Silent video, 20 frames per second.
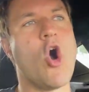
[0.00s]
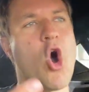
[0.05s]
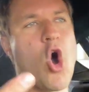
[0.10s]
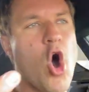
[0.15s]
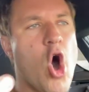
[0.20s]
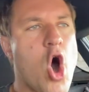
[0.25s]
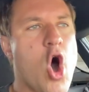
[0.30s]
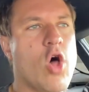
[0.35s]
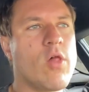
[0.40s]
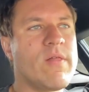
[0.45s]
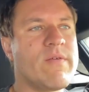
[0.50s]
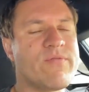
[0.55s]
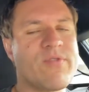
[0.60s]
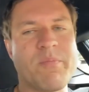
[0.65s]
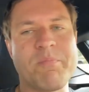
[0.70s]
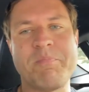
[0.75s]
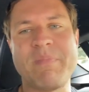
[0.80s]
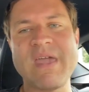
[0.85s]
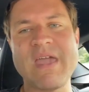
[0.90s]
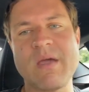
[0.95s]
all of the
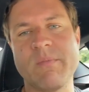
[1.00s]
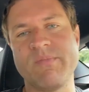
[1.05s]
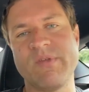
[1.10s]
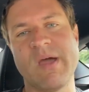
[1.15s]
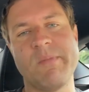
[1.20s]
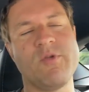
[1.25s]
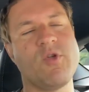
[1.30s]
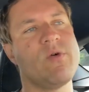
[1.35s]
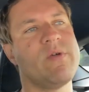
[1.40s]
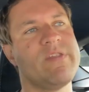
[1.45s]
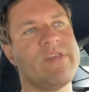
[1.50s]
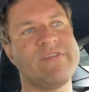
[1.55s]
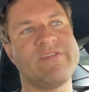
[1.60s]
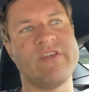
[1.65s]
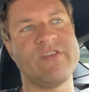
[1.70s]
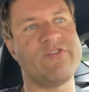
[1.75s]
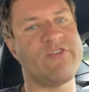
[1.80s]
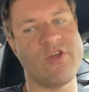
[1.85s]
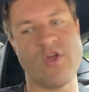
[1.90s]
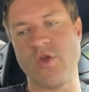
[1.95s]
BMW in this
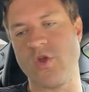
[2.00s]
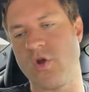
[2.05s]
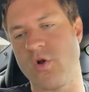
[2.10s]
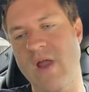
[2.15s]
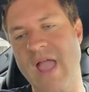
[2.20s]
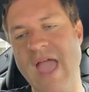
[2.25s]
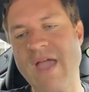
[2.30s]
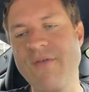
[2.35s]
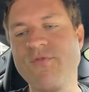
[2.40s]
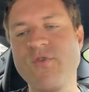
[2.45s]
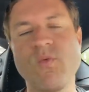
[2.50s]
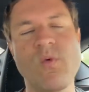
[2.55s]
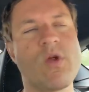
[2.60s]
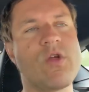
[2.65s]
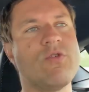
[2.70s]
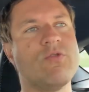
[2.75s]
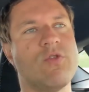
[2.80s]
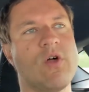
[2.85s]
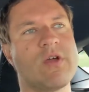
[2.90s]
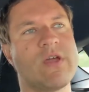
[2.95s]
interior, everywhere
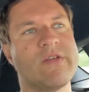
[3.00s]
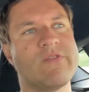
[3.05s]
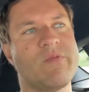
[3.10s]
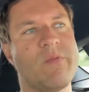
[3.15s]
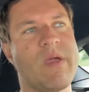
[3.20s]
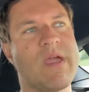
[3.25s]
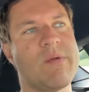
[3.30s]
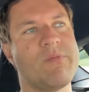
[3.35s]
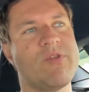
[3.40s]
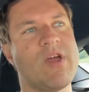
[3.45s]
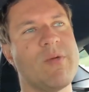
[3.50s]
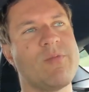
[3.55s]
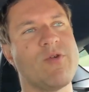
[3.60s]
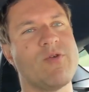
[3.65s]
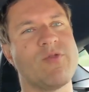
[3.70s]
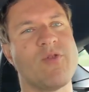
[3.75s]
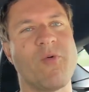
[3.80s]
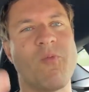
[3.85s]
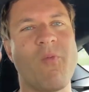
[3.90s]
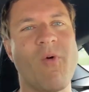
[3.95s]
you look is
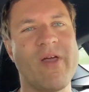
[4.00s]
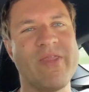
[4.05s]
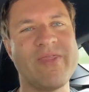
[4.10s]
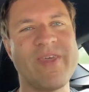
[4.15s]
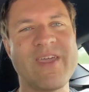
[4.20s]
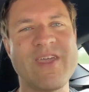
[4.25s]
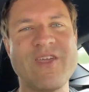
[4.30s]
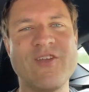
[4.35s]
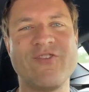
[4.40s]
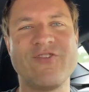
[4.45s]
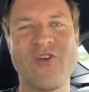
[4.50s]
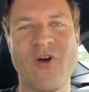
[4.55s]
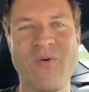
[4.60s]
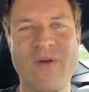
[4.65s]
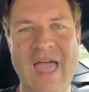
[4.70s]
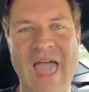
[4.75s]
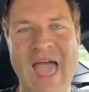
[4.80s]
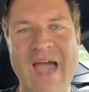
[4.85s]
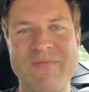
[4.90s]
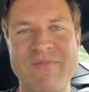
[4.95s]
BMW. The one thing you don't
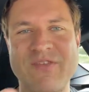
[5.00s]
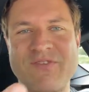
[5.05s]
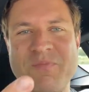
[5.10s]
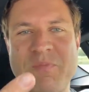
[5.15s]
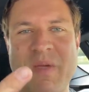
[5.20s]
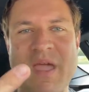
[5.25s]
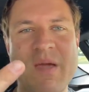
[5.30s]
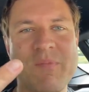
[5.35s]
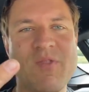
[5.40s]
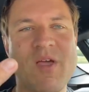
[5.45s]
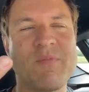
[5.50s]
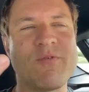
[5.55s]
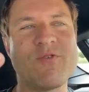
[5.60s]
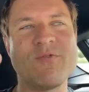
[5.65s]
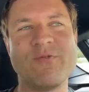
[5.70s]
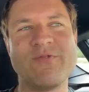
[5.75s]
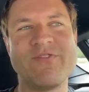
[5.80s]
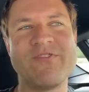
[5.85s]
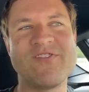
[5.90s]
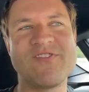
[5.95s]
have is
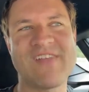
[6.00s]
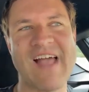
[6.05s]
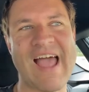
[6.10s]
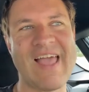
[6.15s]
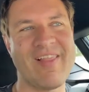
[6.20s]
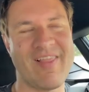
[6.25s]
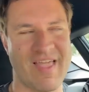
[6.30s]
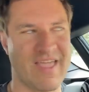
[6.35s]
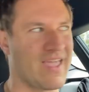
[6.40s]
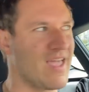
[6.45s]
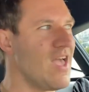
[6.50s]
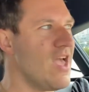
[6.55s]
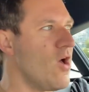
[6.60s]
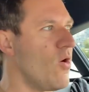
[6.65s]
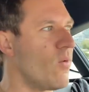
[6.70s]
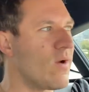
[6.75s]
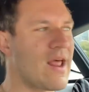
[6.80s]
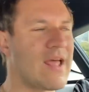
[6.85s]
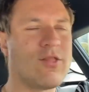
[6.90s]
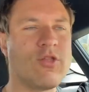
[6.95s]
BMW styling.
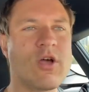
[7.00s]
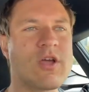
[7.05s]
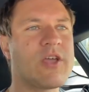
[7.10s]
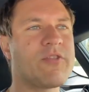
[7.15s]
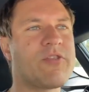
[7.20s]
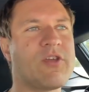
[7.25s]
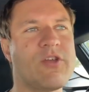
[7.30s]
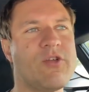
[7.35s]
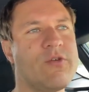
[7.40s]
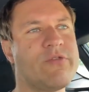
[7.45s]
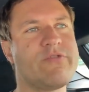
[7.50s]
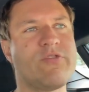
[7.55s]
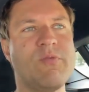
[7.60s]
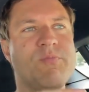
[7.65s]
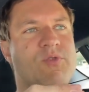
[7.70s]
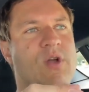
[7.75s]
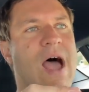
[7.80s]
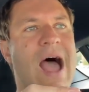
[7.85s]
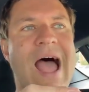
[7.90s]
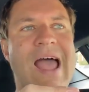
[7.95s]
When I look at the new
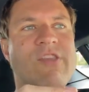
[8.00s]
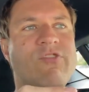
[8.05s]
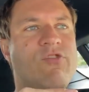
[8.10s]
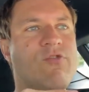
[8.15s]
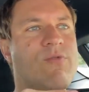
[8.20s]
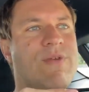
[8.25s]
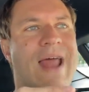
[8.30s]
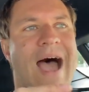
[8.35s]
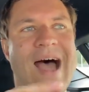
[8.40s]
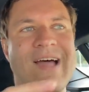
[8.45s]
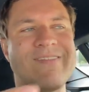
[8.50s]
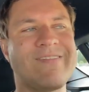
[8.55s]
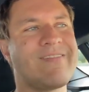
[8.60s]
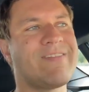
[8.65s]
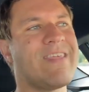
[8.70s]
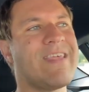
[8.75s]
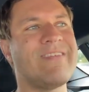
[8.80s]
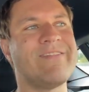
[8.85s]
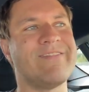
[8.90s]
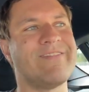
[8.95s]
Supra, I do not
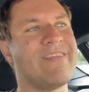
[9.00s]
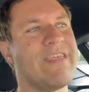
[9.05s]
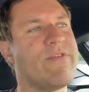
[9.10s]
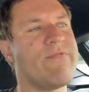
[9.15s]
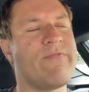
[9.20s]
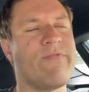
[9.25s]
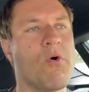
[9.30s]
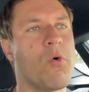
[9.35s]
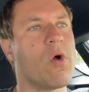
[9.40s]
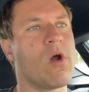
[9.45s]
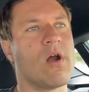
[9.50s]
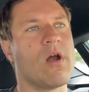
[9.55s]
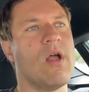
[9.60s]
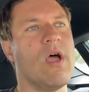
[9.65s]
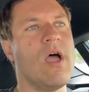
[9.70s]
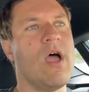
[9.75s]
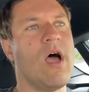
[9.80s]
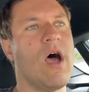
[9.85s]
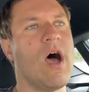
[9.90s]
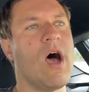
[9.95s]
see Z4.